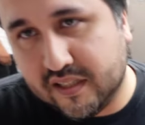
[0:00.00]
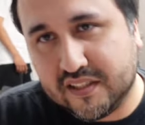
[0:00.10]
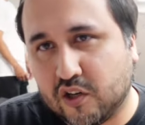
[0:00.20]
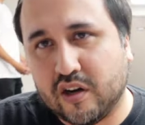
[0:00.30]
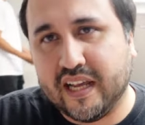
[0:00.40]

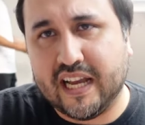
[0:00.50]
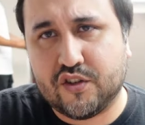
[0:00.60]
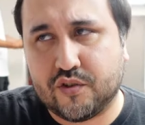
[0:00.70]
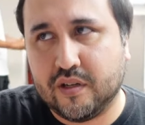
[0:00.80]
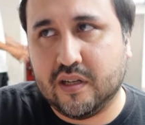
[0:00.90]
discard an
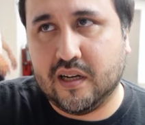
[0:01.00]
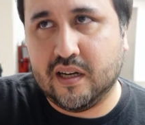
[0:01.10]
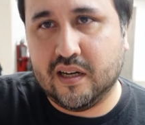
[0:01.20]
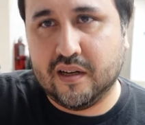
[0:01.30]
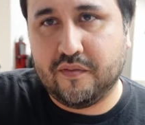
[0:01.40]
extra
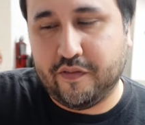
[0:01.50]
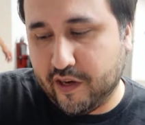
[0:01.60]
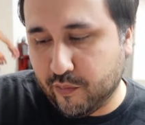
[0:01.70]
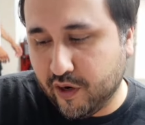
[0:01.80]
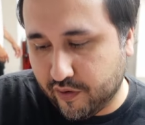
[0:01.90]
uh,
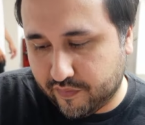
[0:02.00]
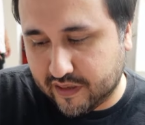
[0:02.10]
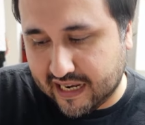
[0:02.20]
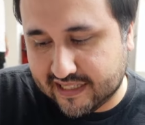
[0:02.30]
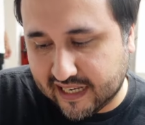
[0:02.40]
Fenrir
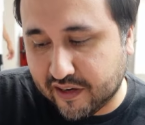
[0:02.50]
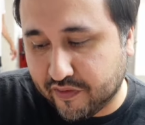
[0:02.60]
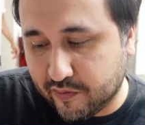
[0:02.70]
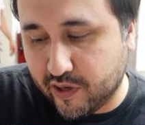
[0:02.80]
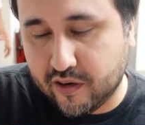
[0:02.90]
uh, side
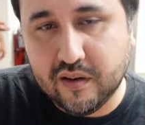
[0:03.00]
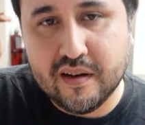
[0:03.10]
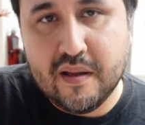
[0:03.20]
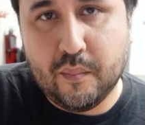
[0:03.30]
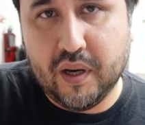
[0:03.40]
Fenrir,
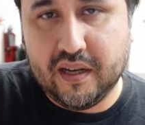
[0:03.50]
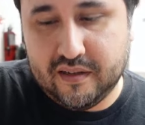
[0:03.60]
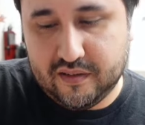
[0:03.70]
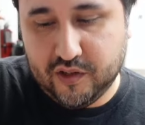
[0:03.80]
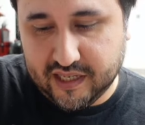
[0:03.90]
but
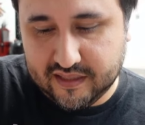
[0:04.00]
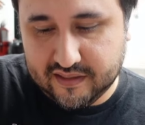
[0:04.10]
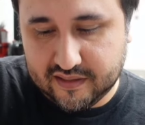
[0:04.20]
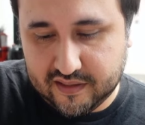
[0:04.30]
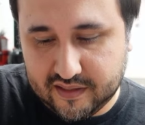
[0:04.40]
you
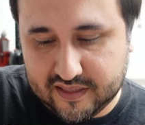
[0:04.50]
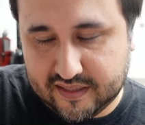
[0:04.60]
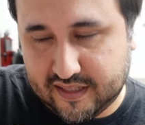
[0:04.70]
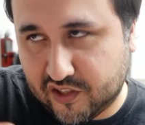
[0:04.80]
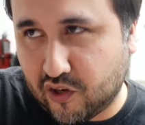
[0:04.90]

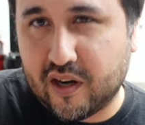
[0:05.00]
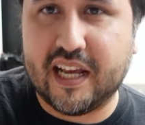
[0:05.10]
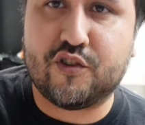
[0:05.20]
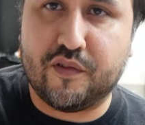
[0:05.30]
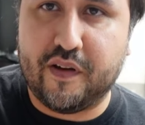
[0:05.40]
can discard
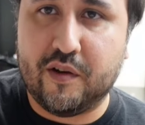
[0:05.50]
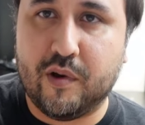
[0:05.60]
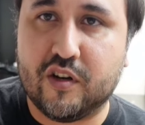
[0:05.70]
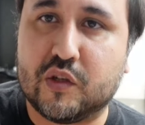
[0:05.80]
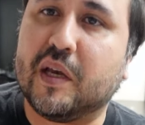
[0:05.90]
extra
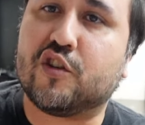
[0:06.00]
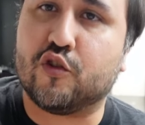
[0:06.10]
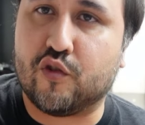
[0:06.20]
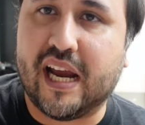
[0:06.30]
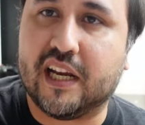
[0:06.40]
Fenrir special
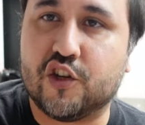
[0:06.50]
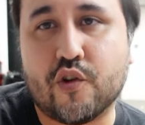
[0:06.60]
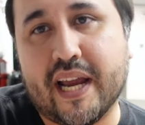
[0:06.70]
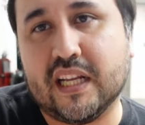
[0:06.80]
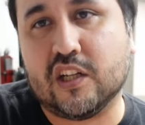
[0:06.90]
dragon,
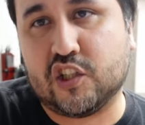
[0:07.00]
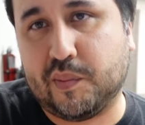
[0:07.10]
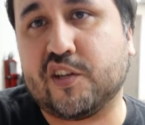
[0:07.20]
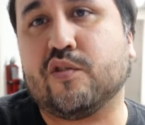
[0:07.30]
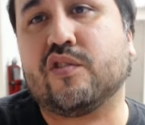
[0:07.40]
dragon on
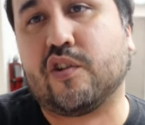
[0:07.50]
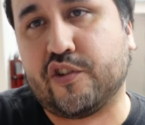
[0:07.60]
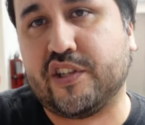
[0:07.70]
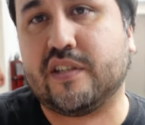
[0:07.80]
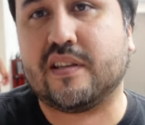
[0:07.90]
special
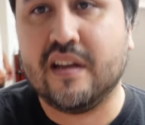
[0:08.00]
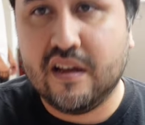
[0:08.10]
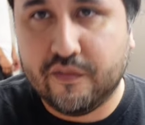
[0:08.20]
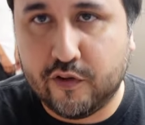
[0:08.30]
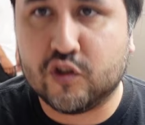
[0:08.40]
searches,
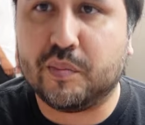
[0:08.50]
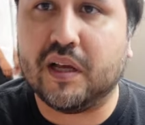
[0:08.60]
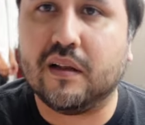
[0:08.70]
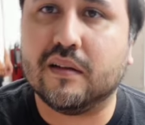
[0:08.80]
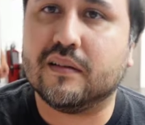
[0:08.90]
field
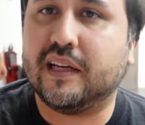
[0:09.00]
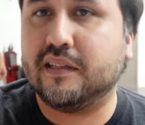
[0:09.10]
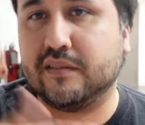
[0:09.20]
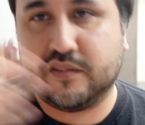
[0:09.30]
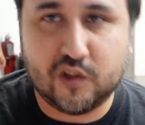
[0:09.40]
spell,
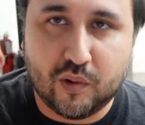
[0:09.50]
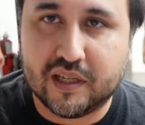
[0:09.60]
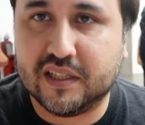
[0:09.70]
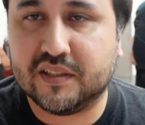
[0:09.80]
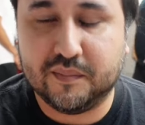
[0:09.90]
Feels well
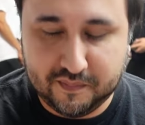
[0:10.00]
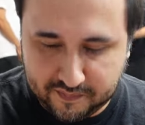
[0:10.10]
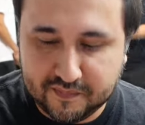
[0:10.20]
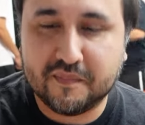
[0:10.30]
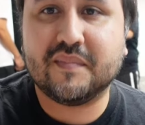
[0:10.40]
gets you
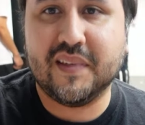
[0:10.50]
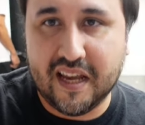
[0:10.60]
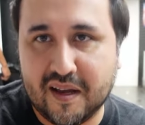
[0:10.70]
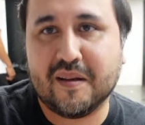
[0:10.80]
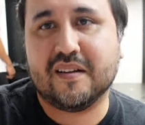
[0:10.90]
master. Yeah.
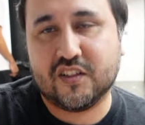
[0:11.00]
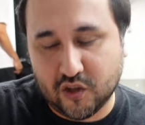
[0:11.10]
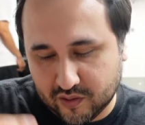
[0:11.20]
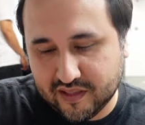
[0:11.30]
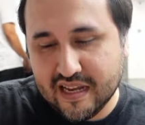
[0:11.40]
So
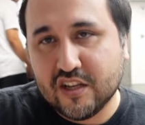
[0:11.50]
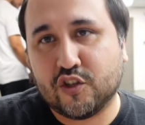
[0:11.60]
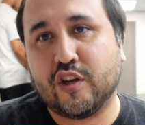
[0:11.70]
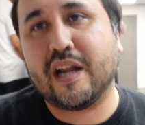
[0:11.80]
so you're